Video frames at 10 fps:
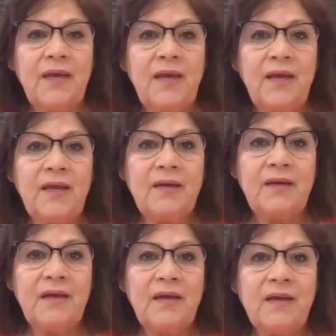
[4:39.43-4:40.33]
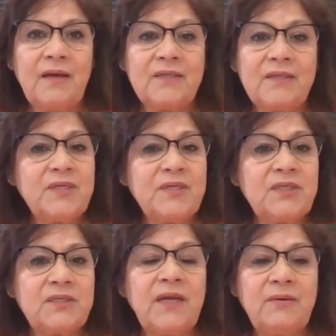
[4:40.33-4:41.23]
And especially
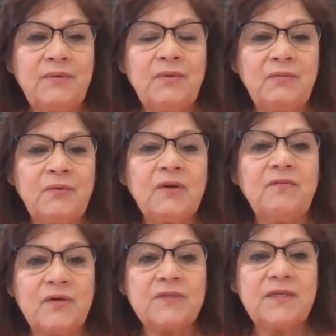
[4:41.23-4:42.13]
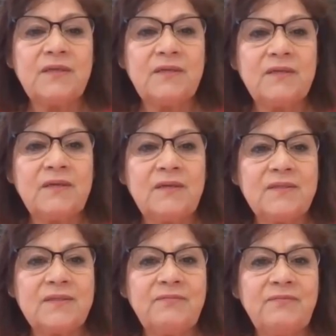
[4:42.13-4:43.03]
today with our workforce, I think that
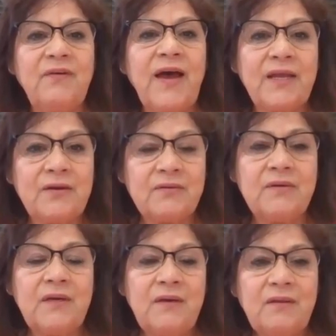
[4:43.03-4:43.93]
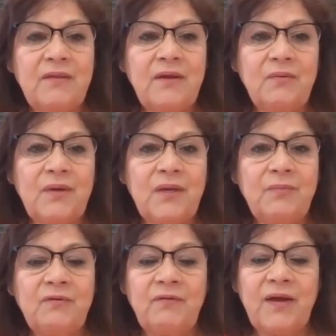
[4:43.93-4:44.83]
is vital that we
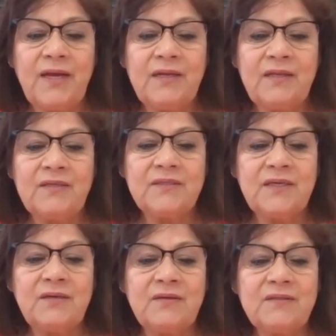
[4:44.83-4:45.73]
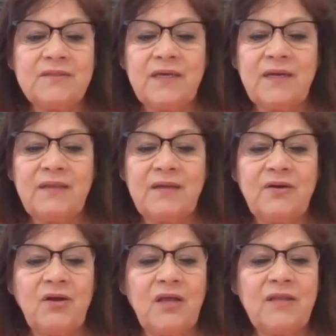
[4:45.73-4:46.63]
provide these skills and the
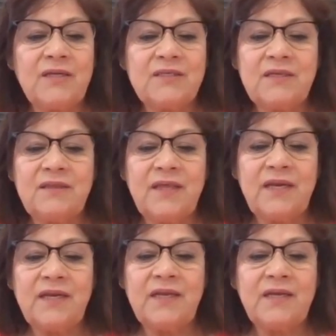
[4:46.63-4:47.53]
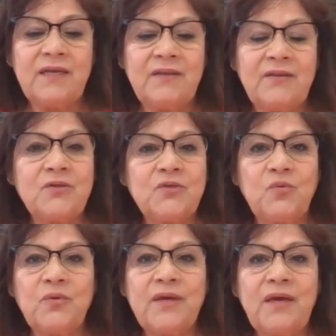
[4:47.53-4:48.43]
knowledge that they need in their
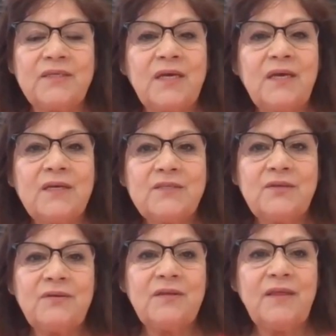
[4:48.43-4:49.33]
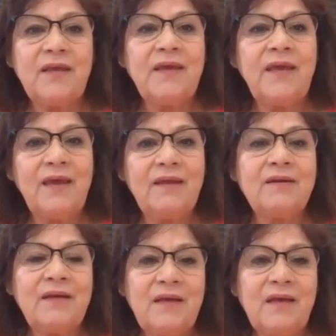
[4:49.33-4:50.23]
toolkit so that they
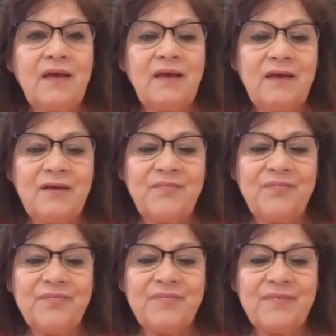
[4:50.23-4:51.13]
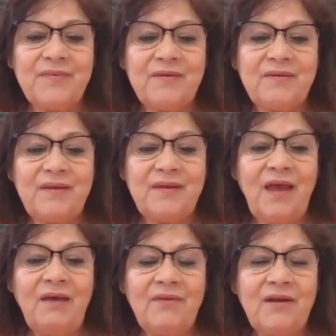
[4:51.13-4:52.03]
can
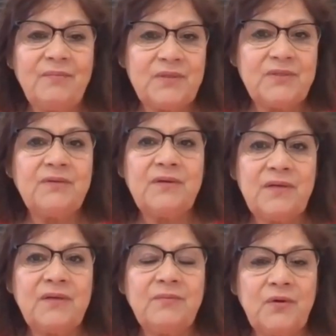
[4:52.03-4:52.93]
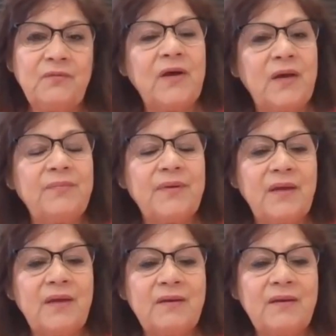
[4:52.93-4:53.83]
have that opportunity to move up
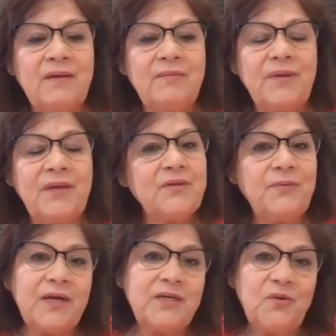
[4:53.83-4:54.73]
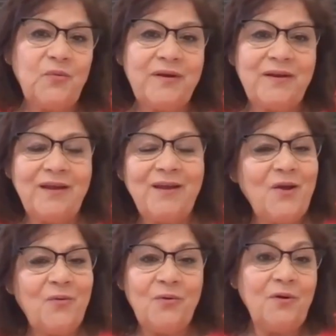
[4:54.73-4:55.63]
and be a director one day.
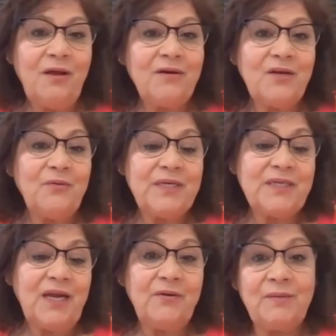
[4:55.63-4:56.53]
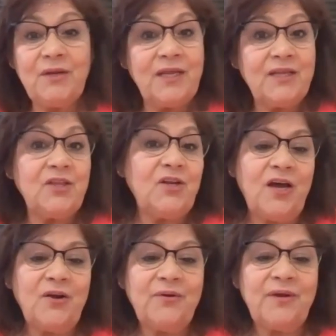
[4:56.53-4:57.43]
We're all going to retire. I'm going to hit the
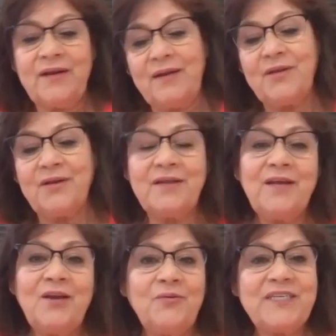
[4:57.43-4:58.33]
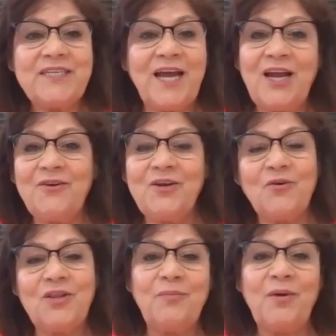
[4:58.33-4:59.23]
lottery and I'm going to retire and
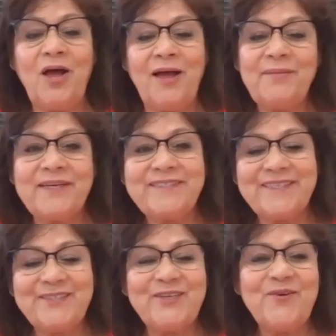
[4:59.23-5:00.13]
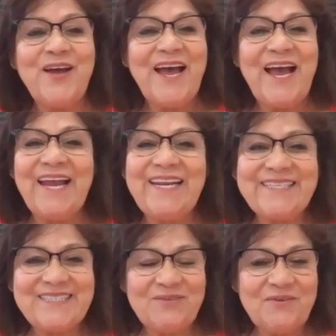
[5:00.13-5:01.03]
go to the Bahamas. And so I
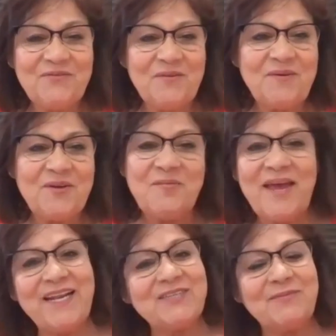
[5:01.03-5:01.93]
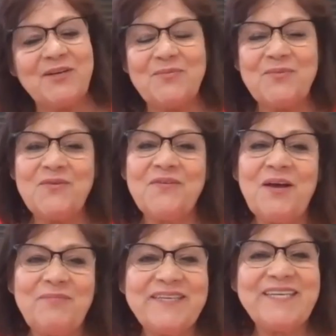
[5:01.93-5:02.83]
need someone from middle management to move
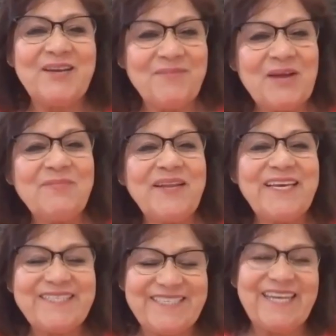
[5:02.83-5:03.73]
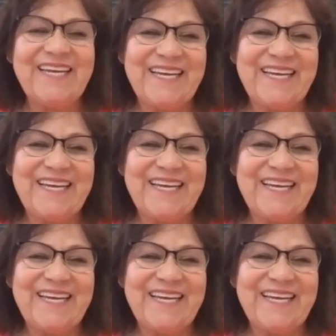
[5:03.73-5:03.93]
up and take my place.